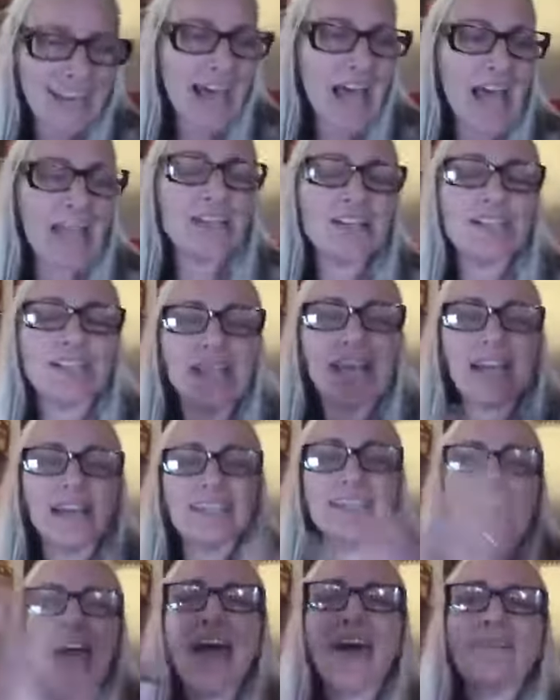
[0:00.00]
I just like
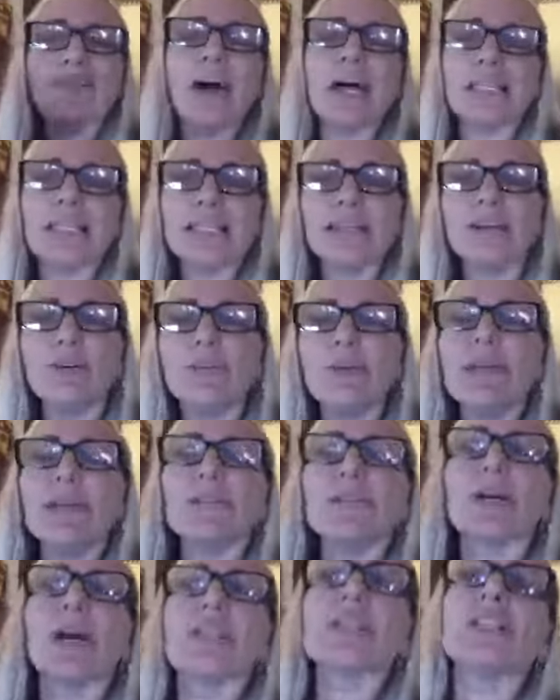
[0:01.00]
to have a little bit of
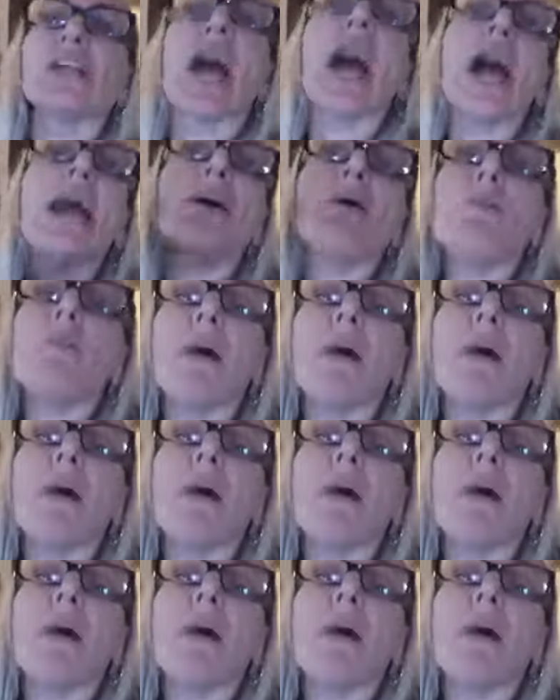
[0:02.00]
direction. I don't